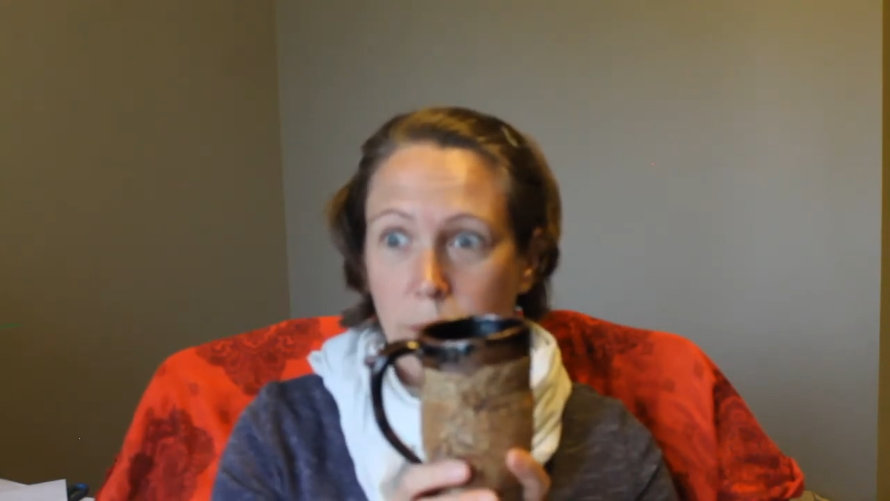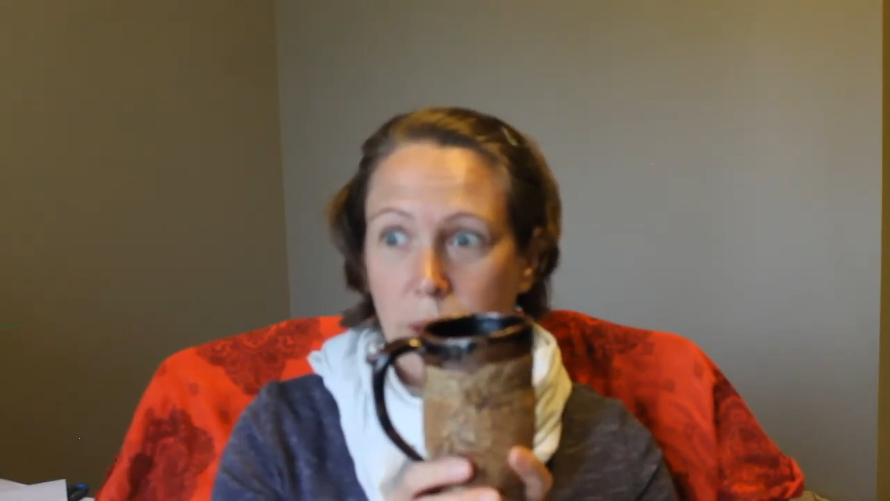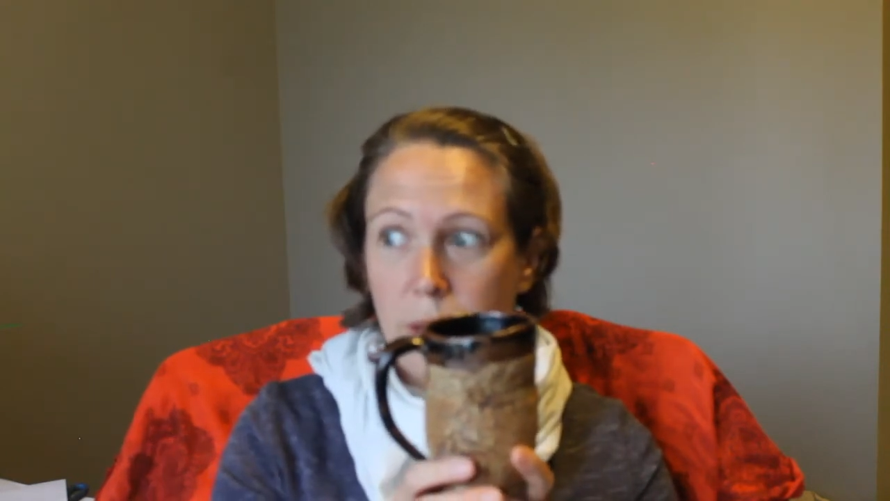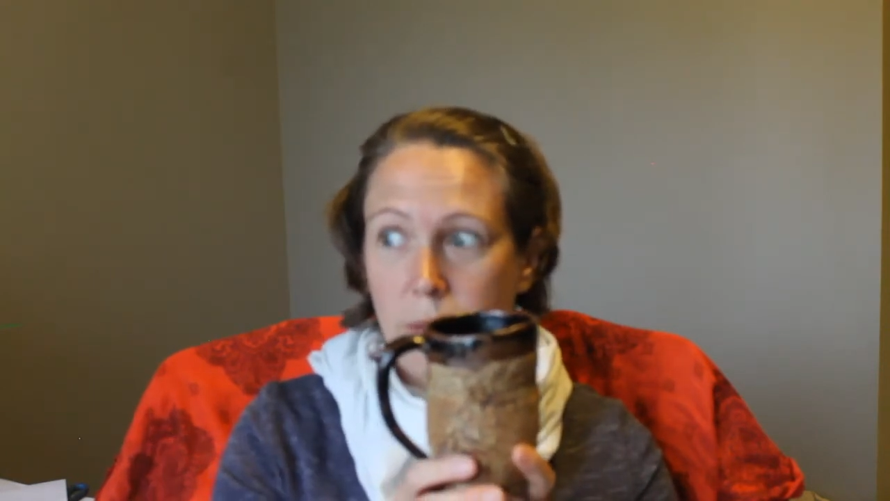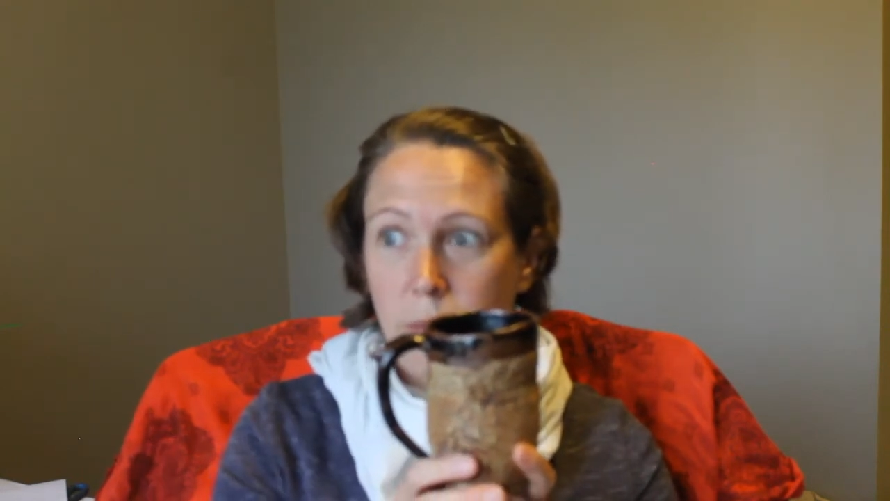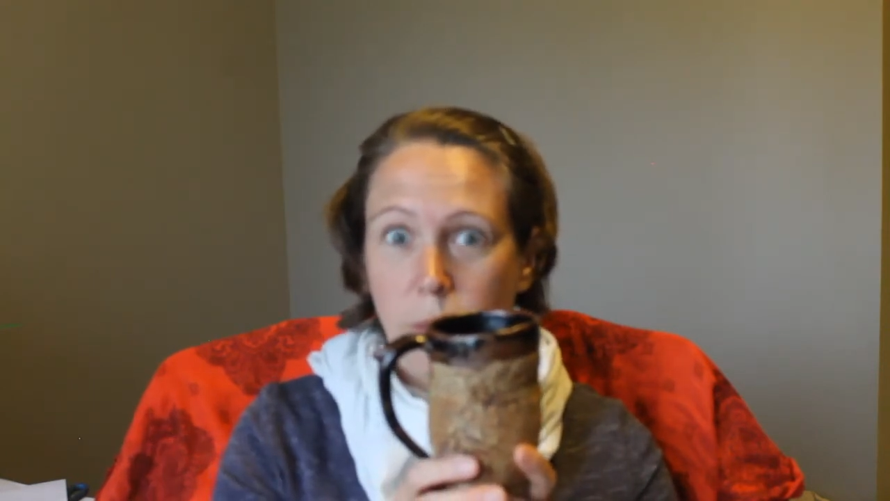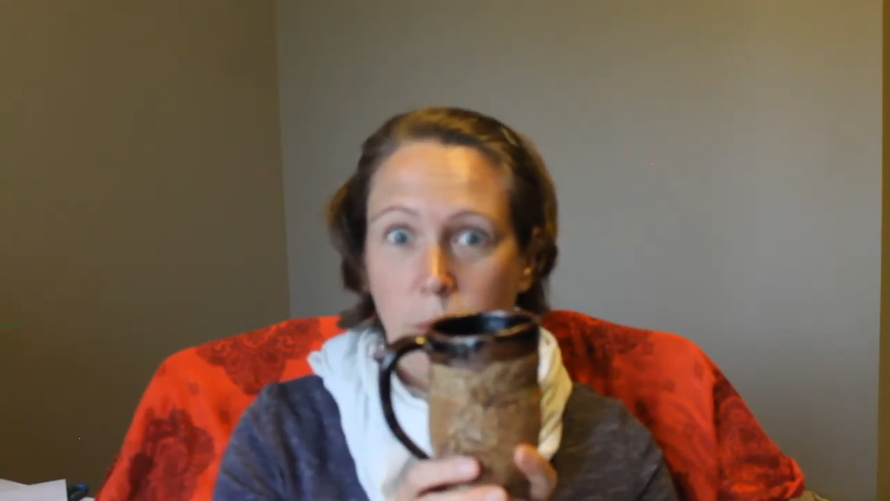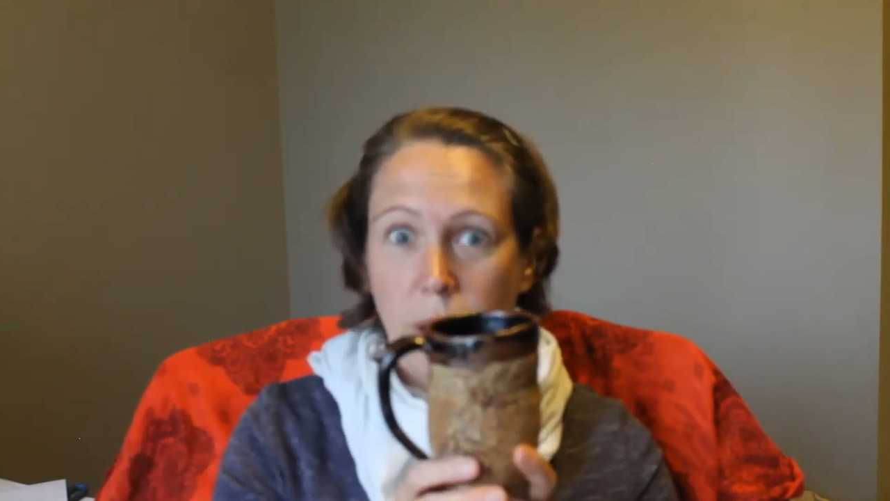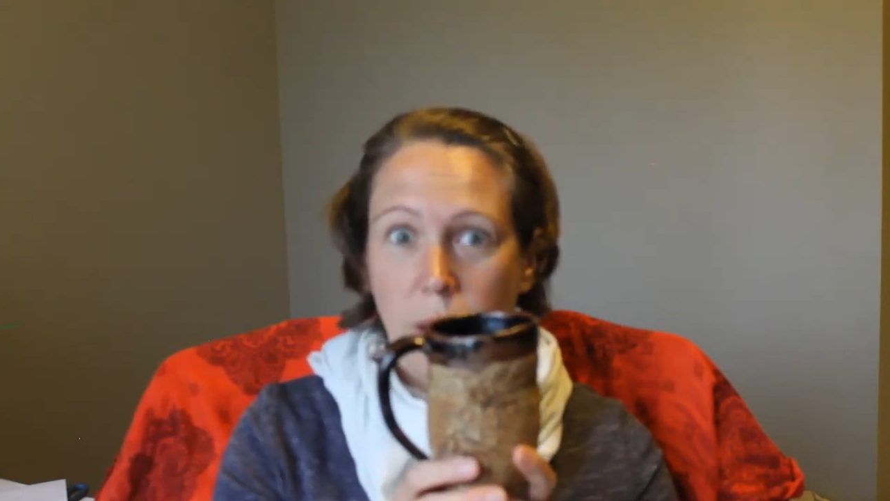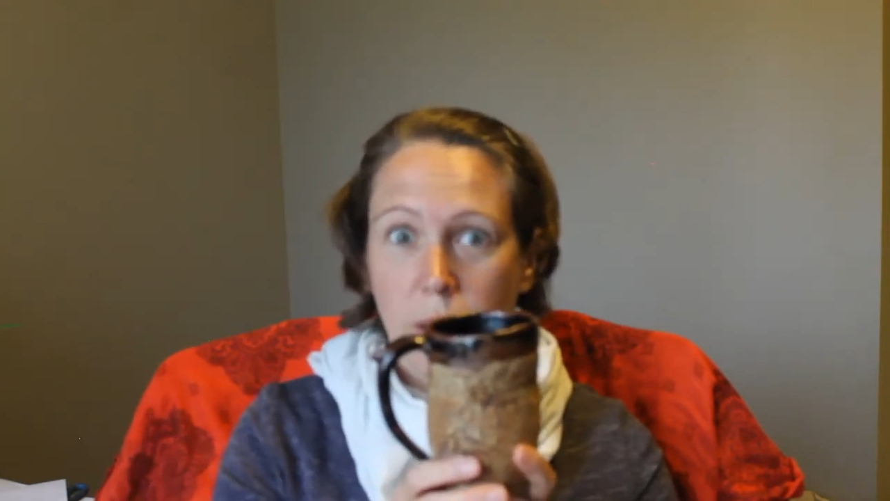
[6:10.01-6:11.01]
because of the
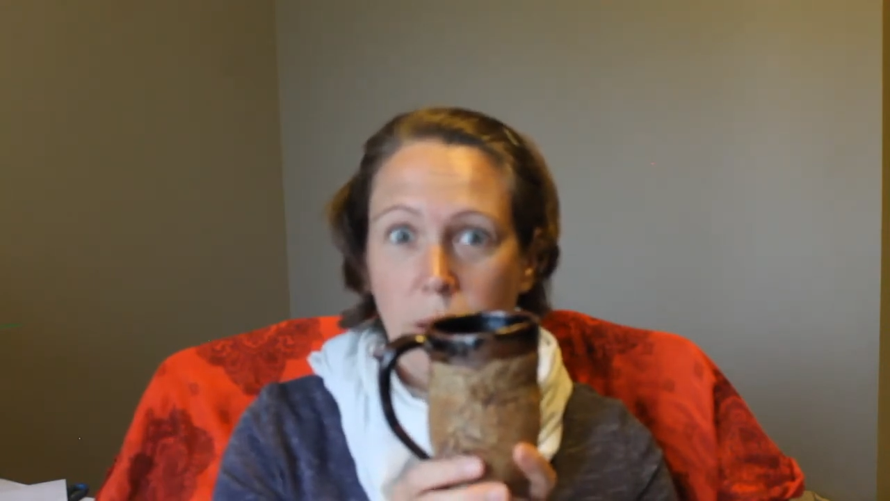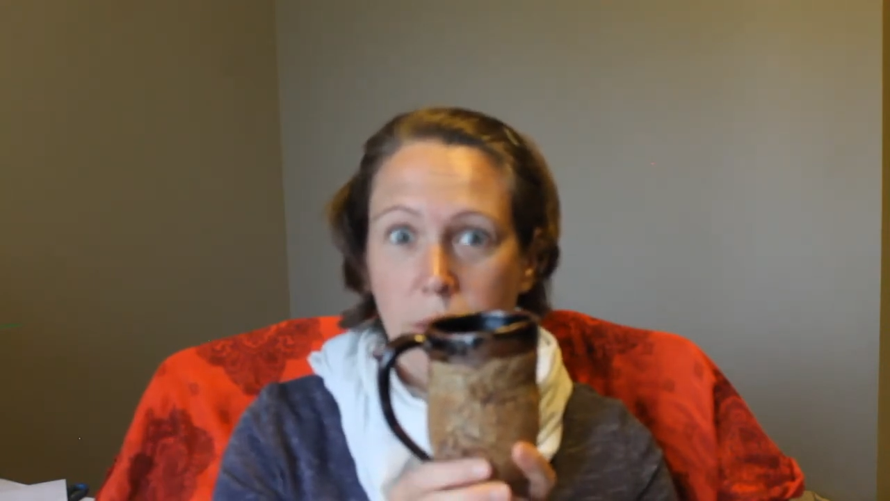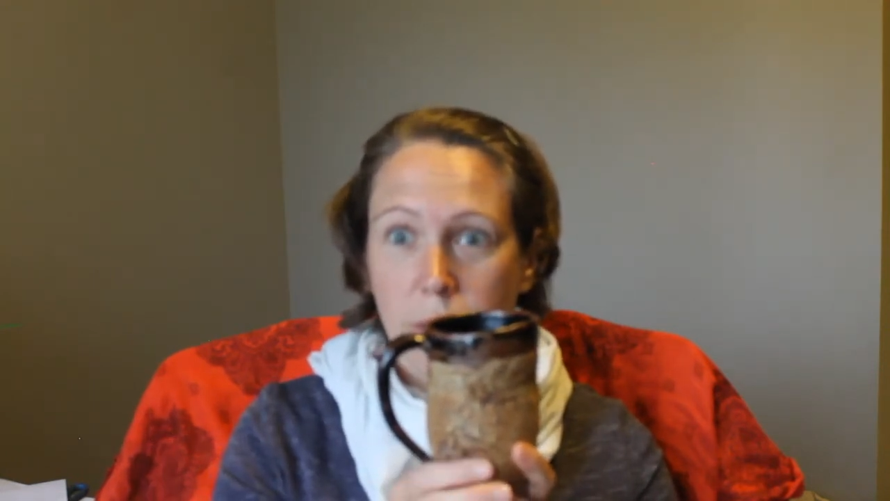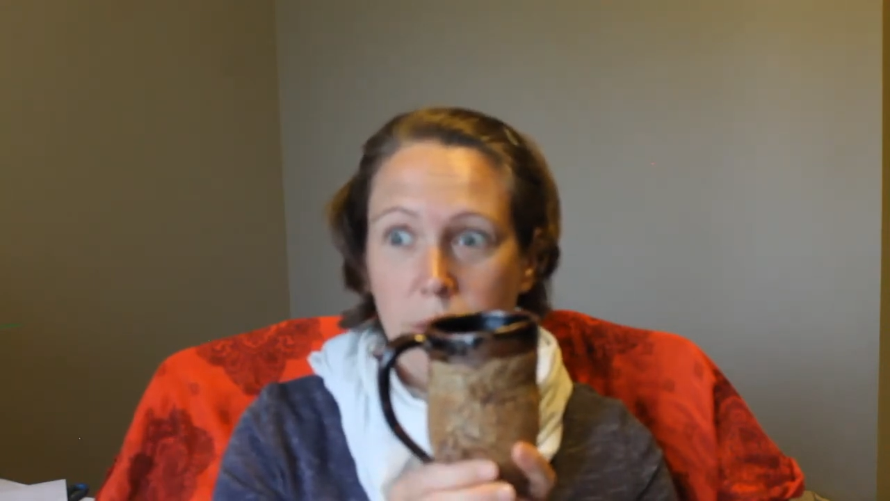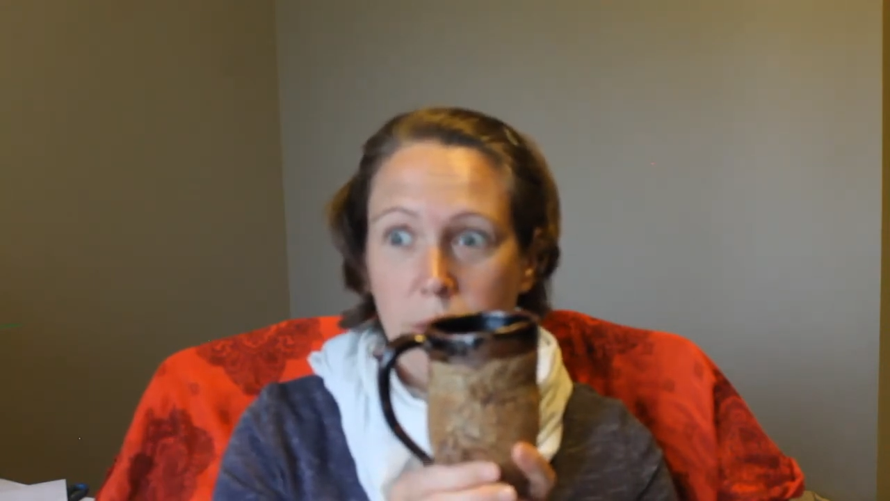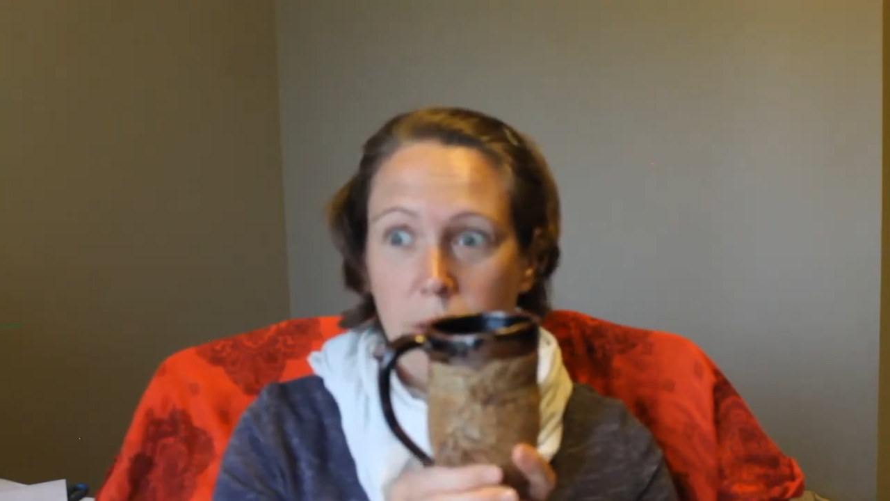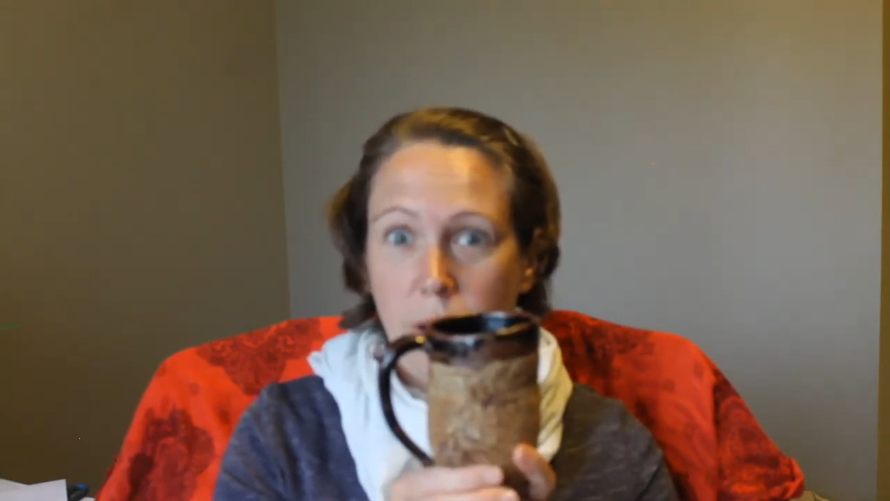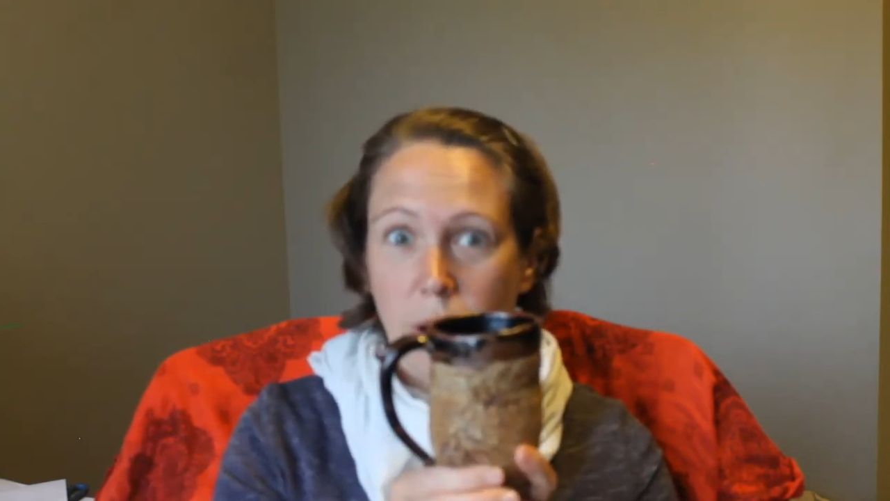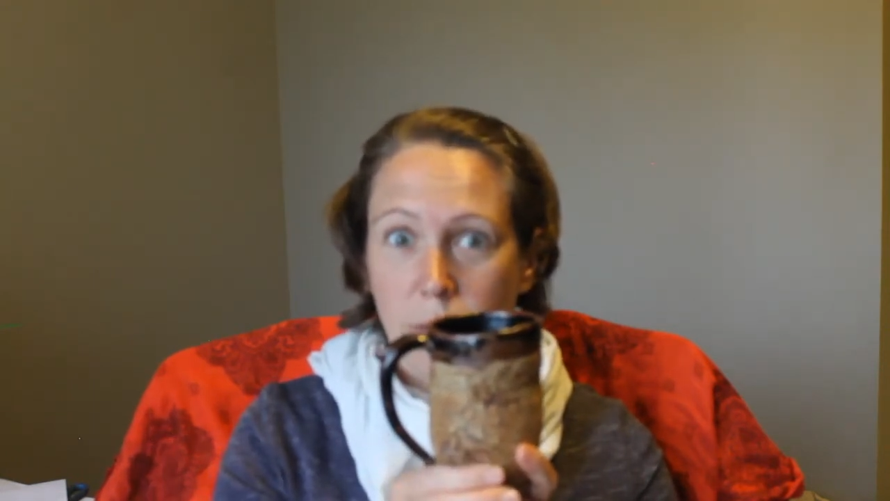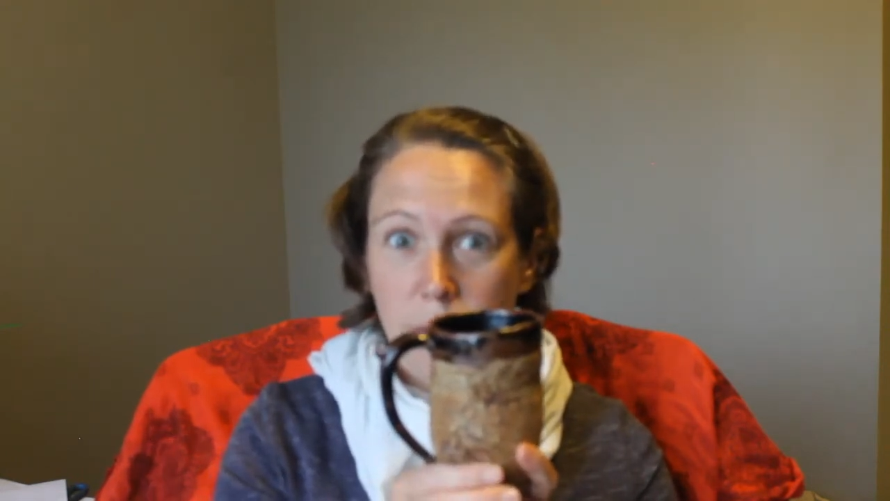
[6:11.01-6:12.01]
way of